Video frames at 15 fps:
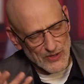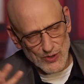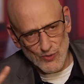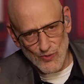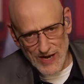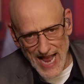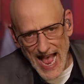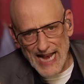This is
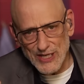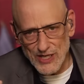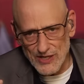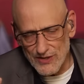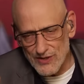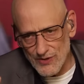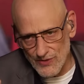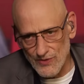a
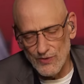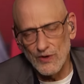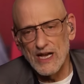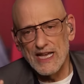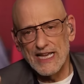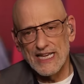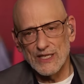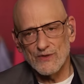reaction to
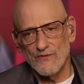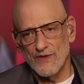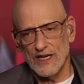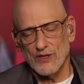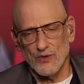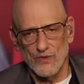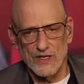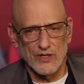his
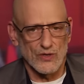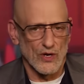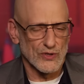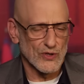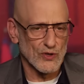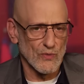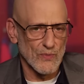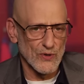victories on
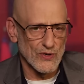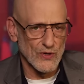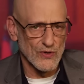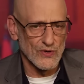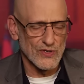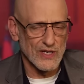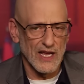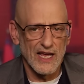Super
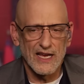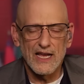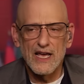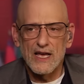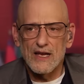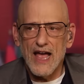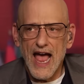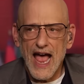Tuesday,
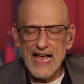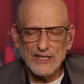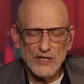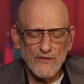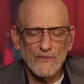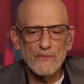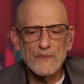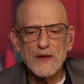as
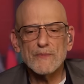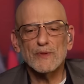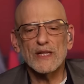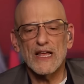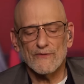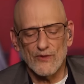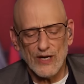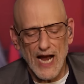if people
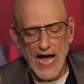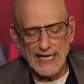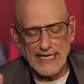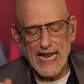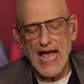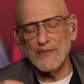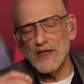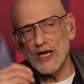had
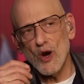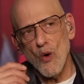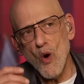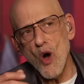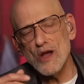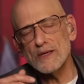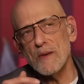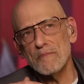forgotten. And they go
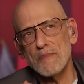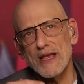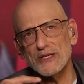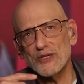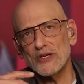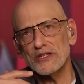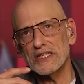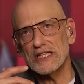on
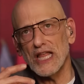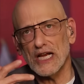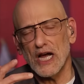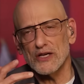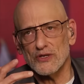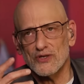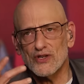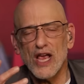basically like
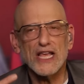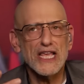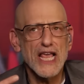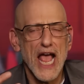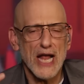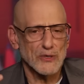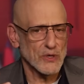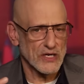a
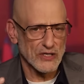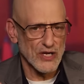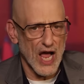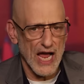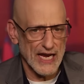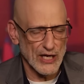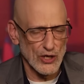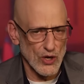psychiatric
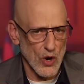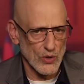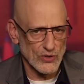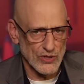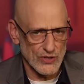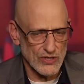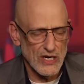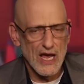
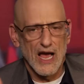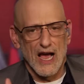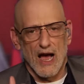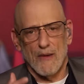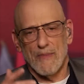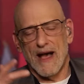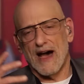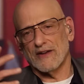diagnosis
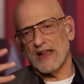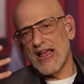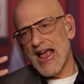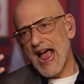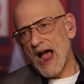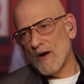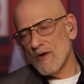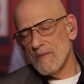about
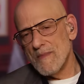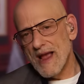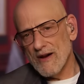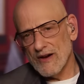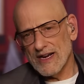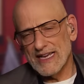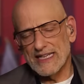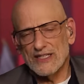how
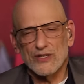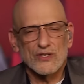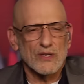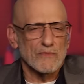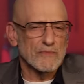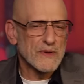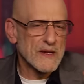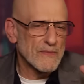Americans
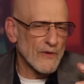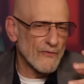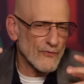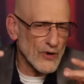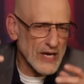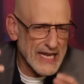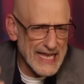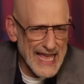and people
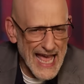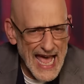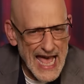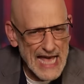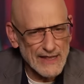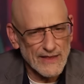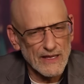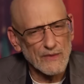
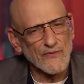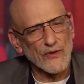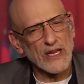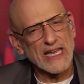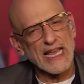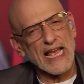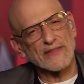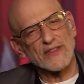forget. They
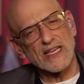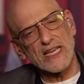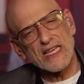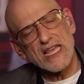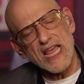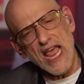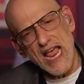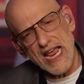forget the
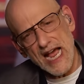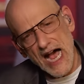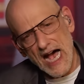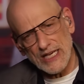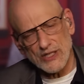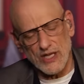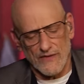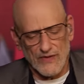
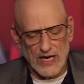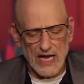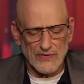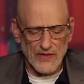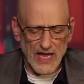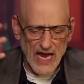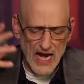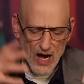chaos. They
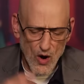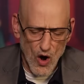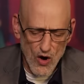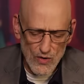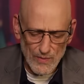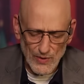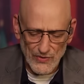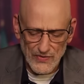forgot the
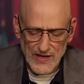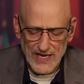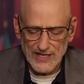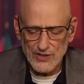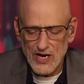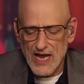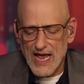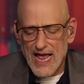horrible
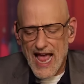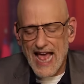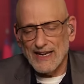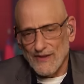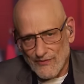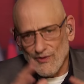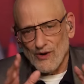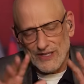things.
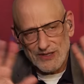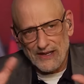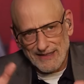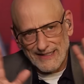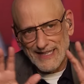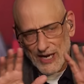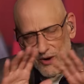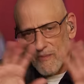And of course,
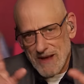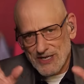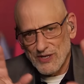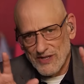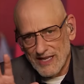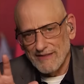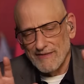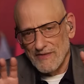they don't
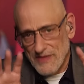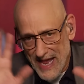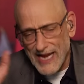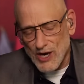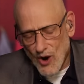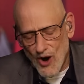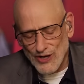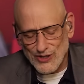mention that they
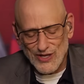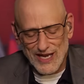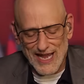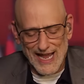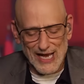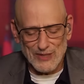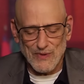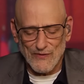caused the
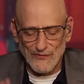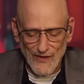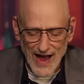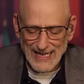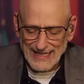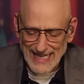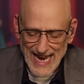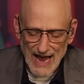chaos. But
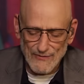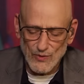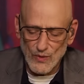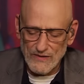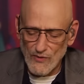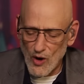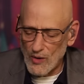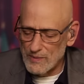finally, after
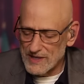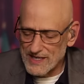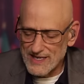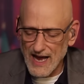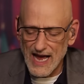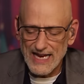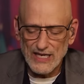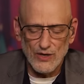we've all been
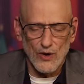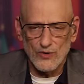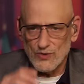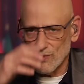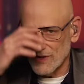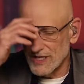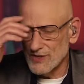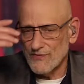
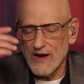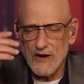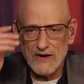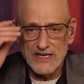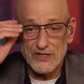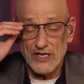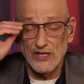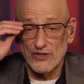diagnosed with these
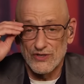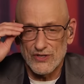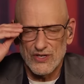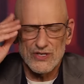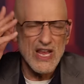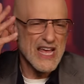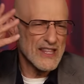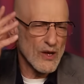various
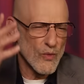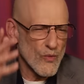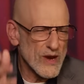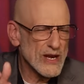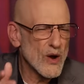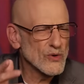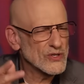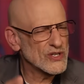illnesses that
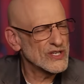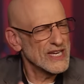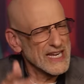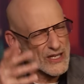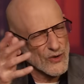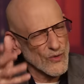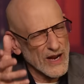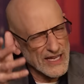we don't
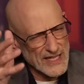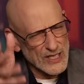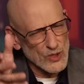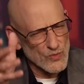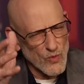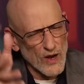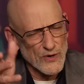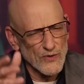see the way
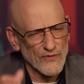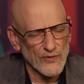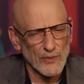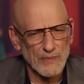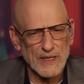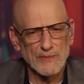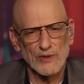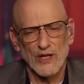these
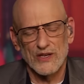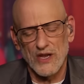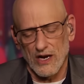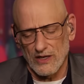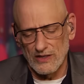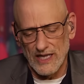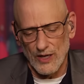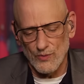wonderful people on
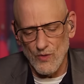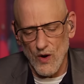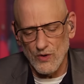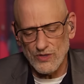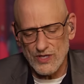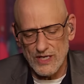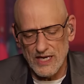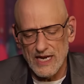Knucklehead
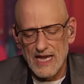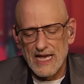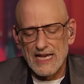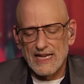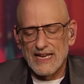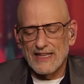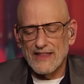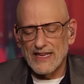Row see,
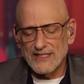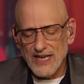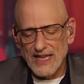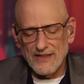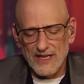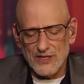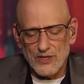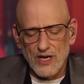they
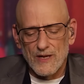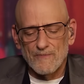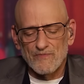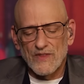say this.